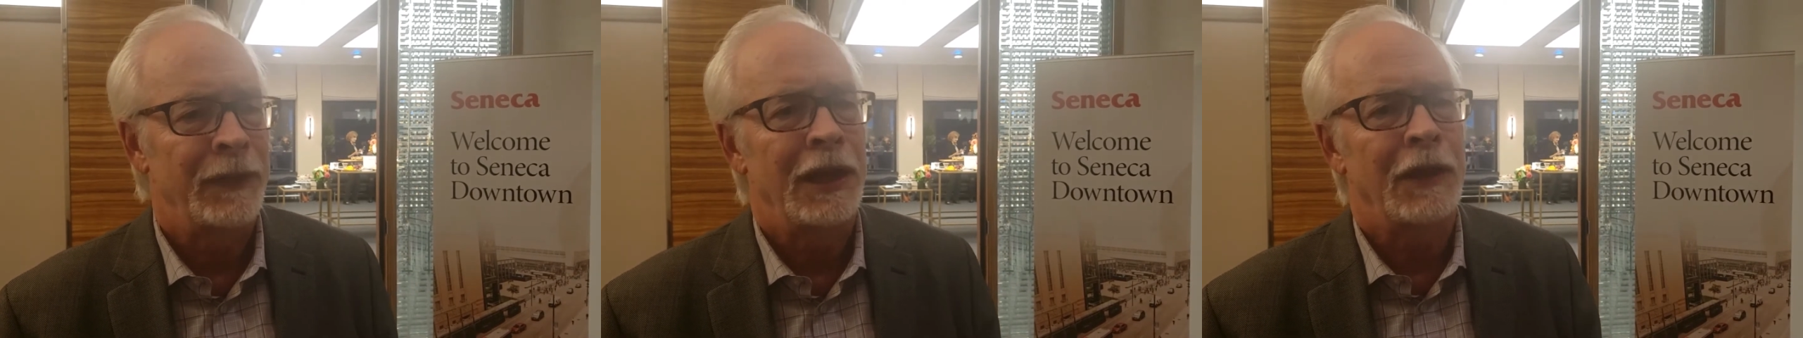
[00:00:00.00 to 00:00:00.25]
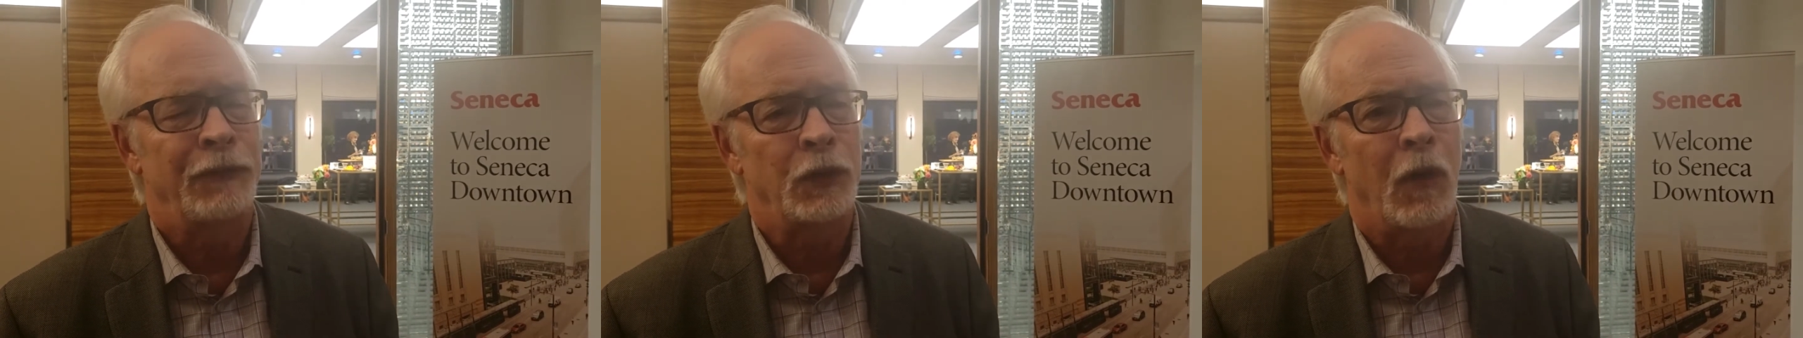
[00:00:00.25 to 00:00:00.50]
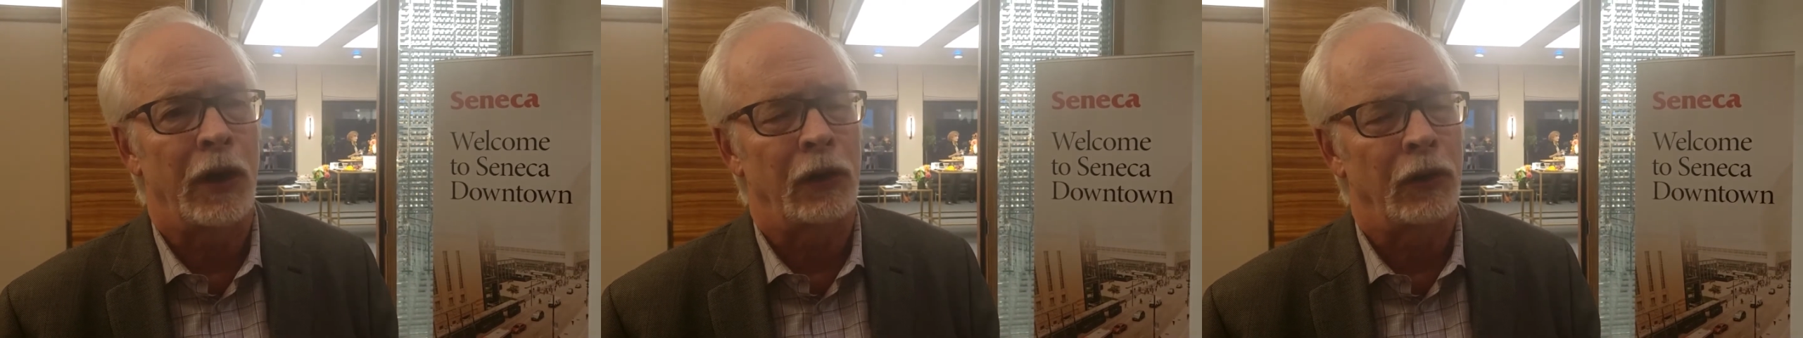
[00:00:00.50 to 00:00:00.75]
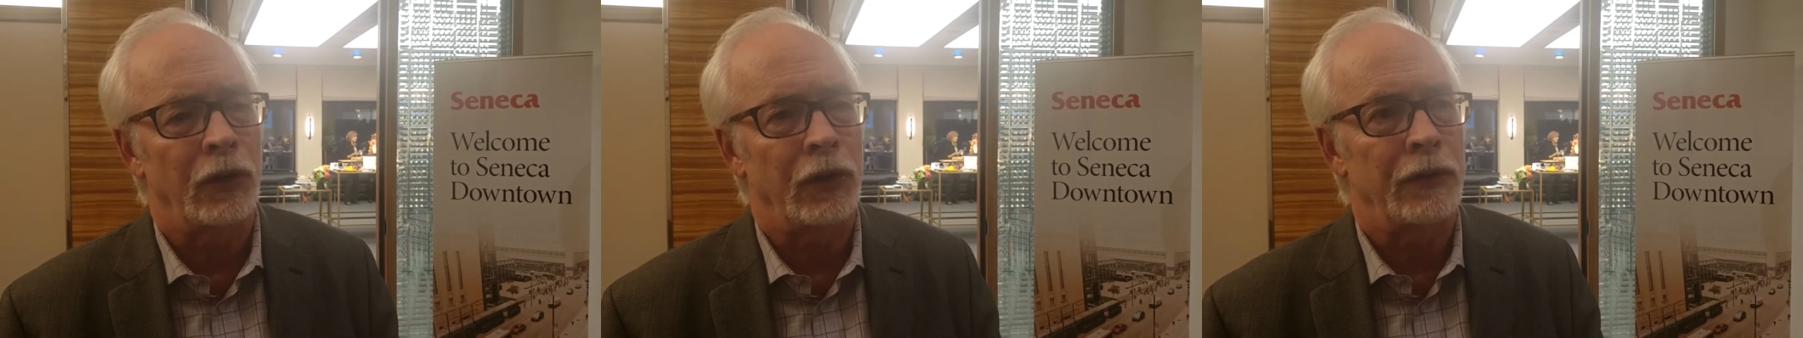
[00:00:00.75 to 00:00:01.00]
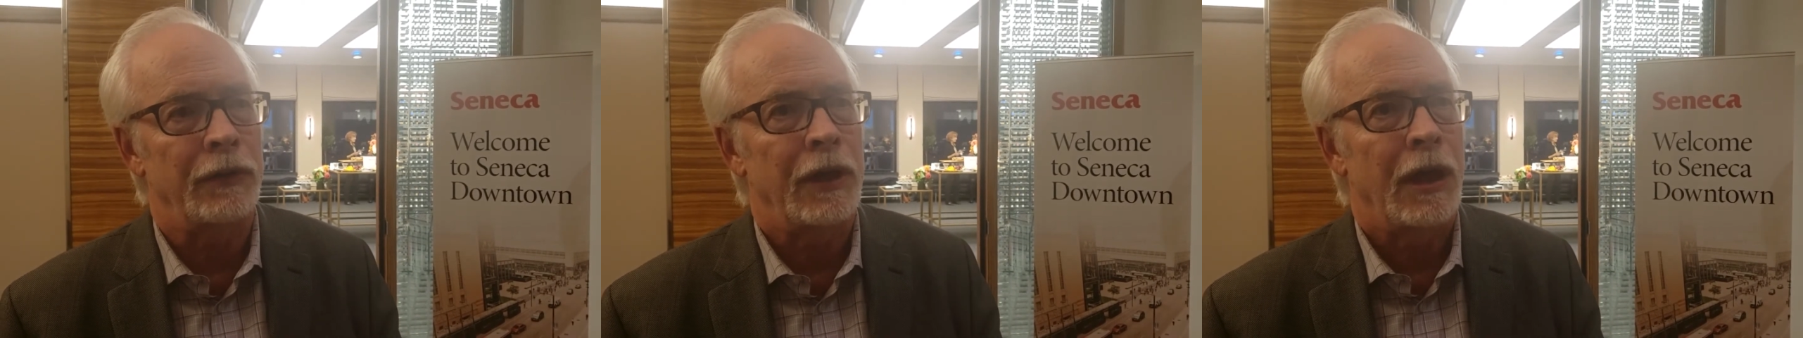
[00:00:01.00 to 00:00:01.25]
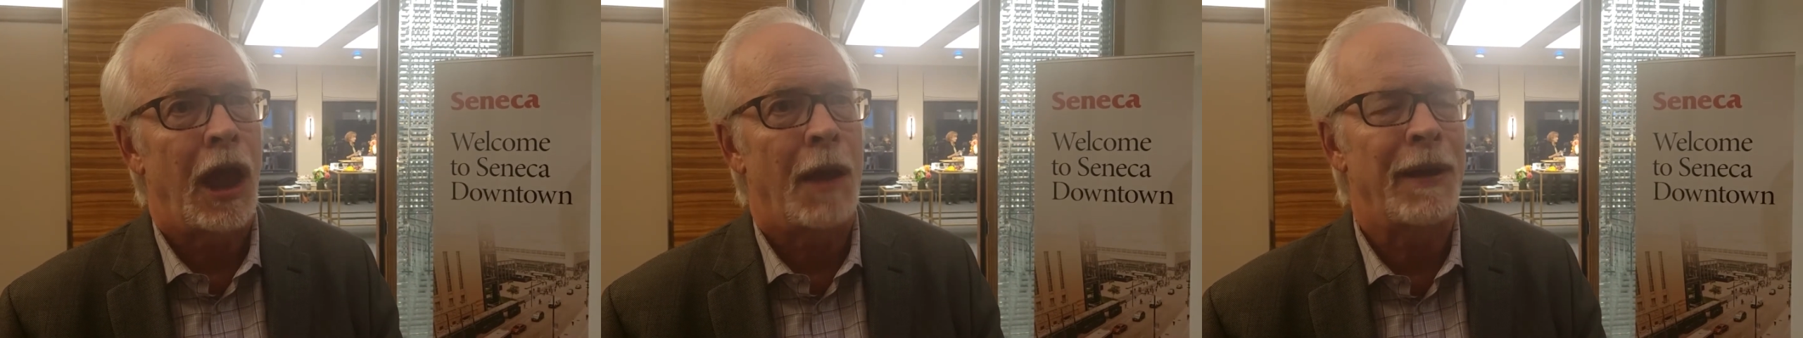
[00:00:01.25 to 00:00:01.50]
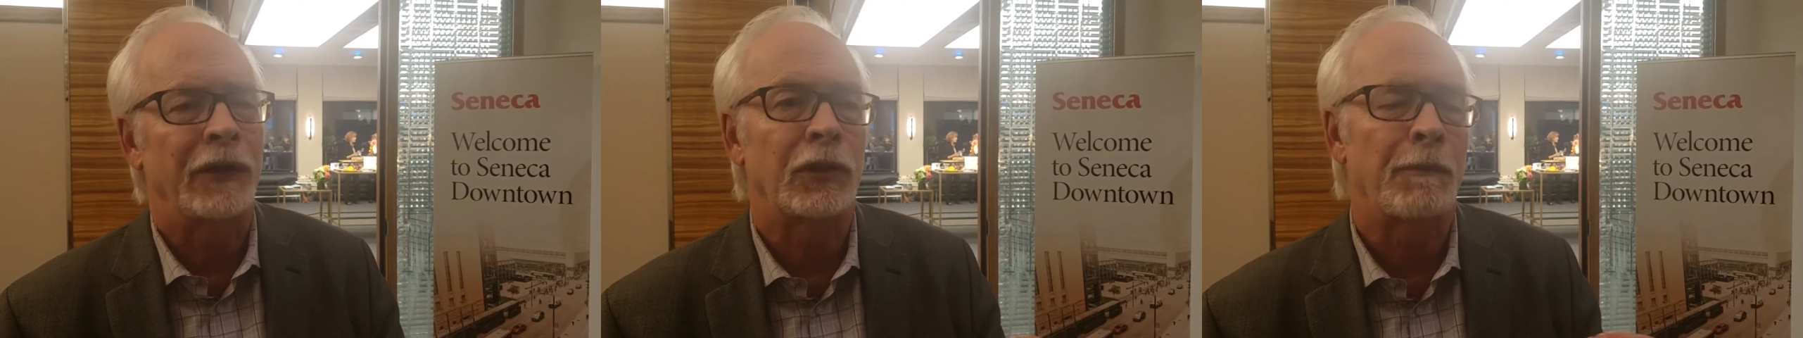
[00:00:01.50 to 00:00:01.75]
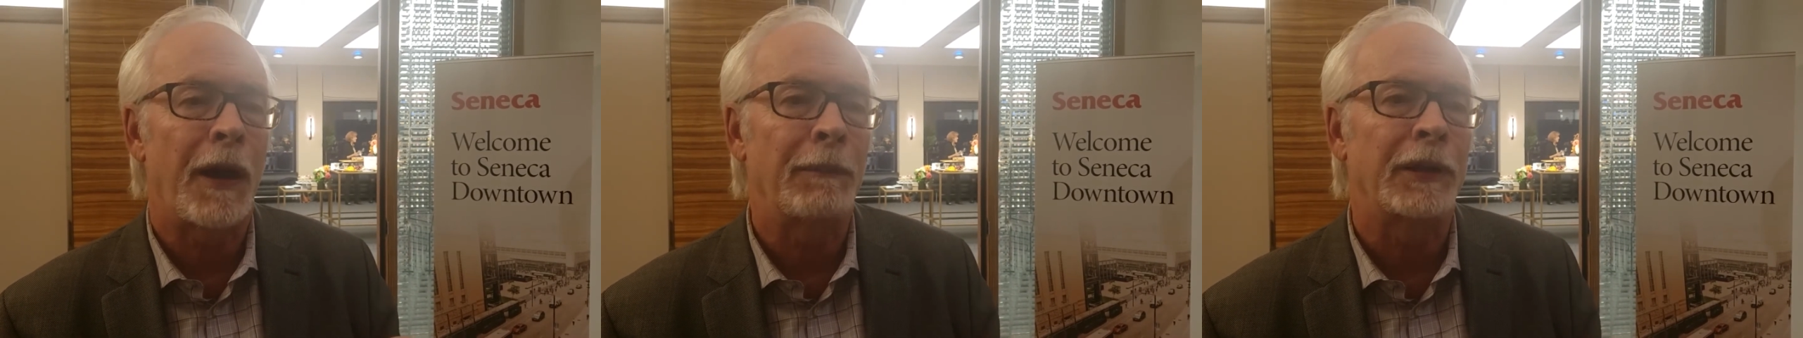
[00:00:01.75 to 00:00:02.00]
if you want to learn about
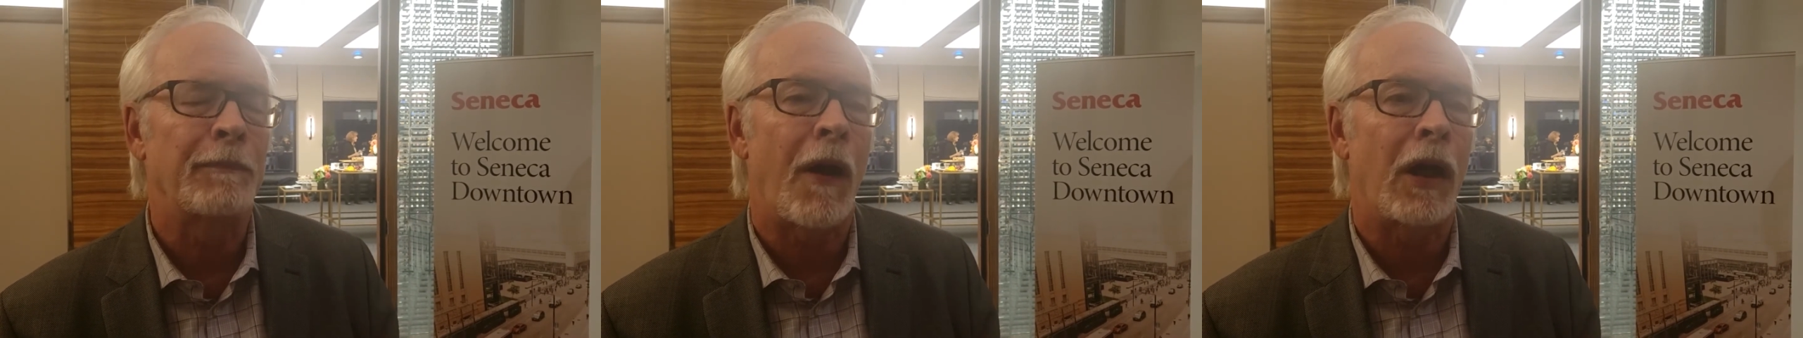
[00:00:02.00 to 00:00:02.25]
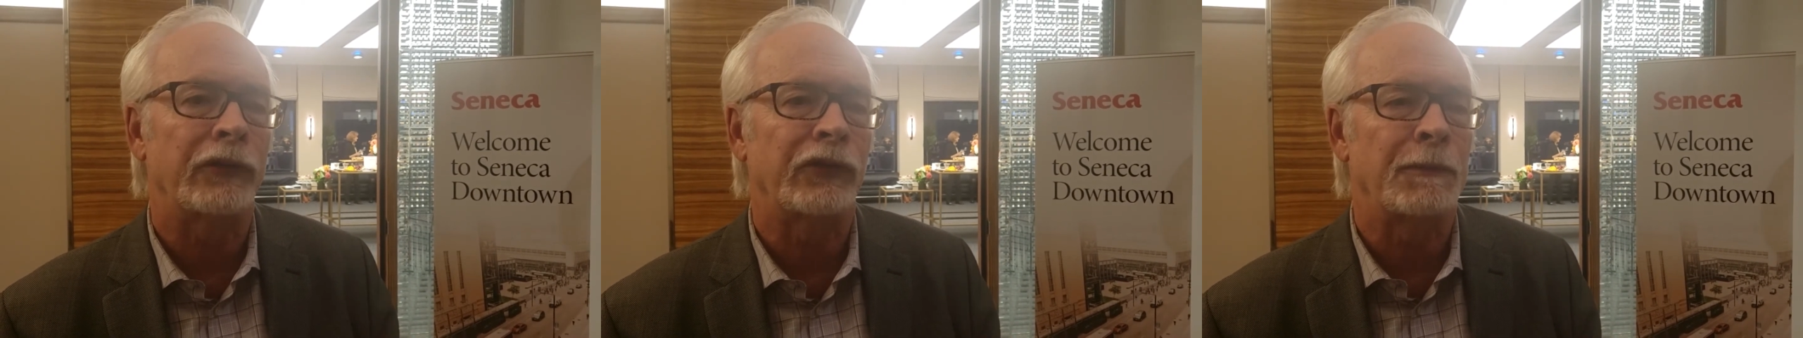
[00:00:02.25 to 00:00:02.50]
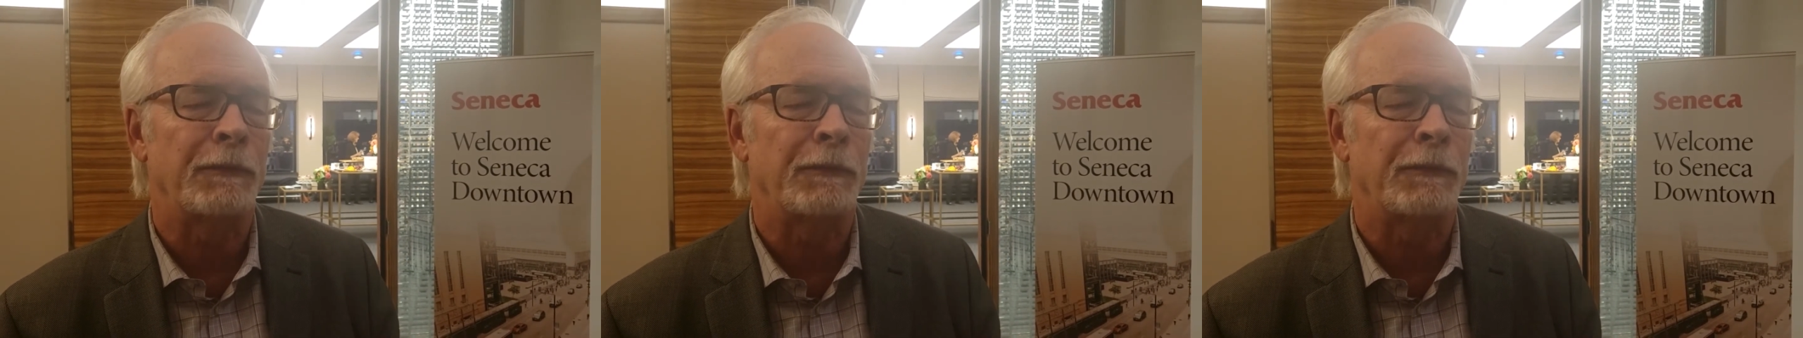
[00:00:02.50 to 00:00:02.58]
the public policy